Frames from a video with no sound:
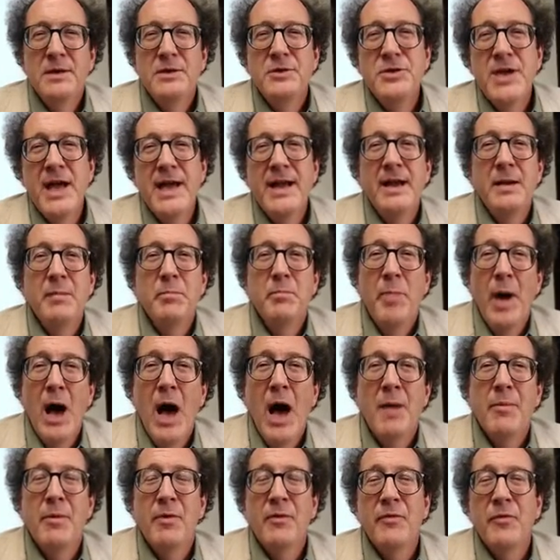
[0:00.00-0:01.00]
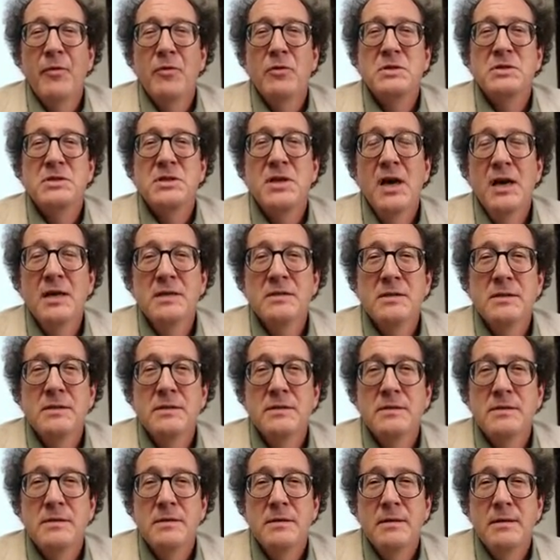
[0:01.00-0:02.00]
Janet and Bob are first
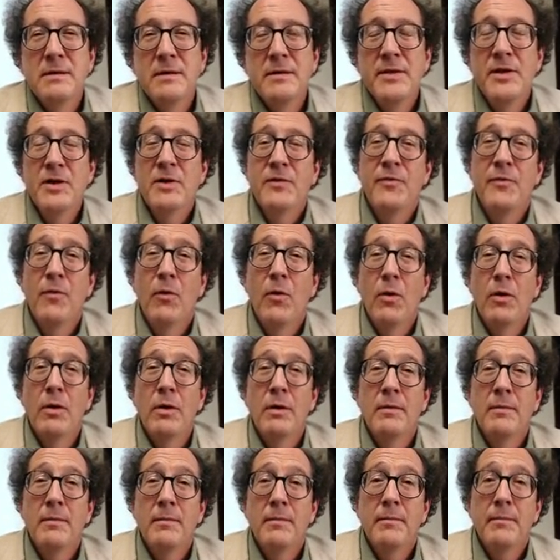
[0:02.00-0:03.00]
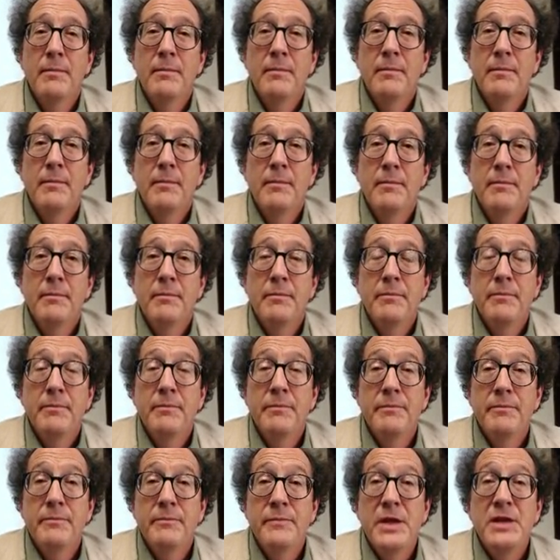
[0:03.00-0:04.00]
cousins, therefore
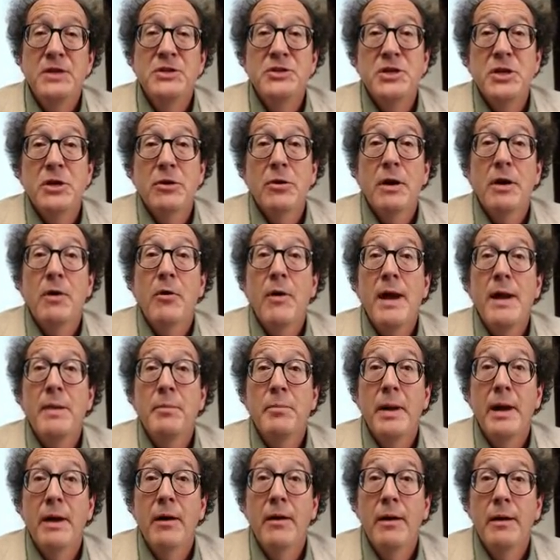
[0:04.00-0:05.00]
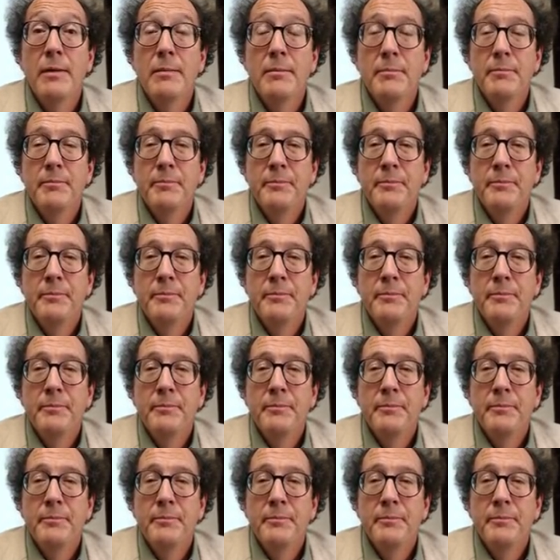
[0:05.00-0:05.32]
they share a grandparent.